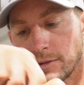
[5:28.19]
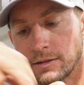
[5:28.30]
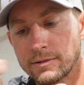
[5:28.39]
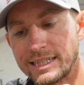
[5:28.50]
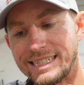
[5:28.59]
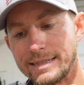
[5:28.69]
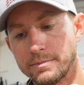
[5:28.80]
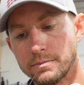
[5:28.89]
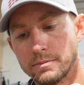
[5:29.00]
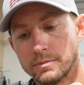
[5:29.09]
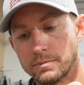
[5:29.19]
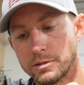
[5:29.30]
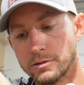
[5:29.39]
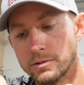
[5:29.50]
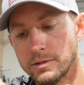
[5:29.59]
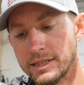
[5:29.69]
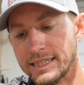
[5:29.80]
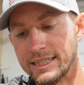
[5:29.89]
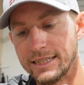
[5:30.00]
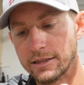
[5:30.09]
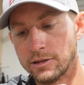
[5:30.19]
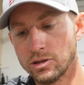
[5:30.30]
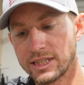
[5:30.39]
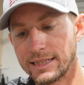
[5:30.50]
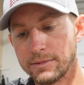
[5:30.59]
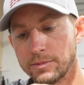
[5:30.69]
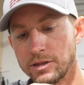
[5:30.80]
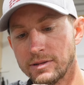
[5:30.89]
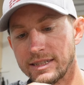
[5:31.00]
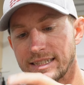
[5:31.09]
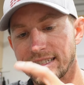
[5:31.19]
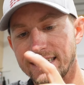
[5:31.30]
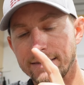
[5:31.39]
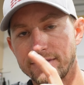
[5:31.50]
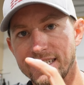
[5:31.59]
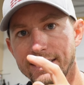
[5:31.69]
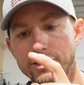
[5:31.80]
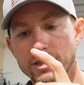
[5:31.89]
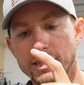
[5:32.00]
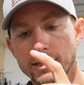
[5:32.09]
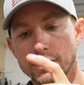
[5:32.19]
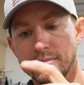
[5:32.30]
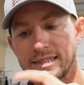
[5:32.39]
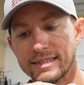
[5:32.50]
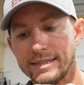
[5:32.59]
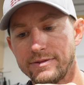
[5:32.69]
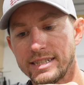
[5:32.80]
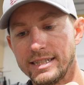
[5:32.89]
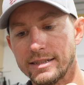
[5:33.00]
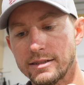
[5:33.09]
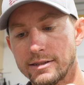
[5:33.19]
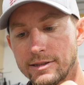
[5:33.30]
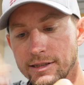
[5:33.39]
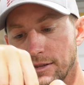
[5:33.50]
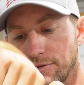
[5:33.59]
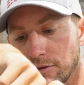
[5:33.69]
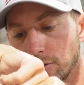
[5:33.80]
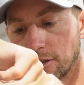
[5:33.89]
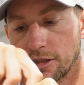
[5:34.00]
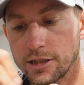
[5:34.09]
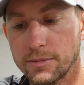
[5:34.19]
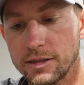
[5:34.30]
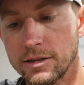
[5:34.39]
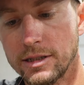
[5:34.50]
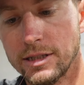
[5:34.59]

wrap, pull. And the whole time I'm doing this, I have tension here on my left hand on the fluorocarbon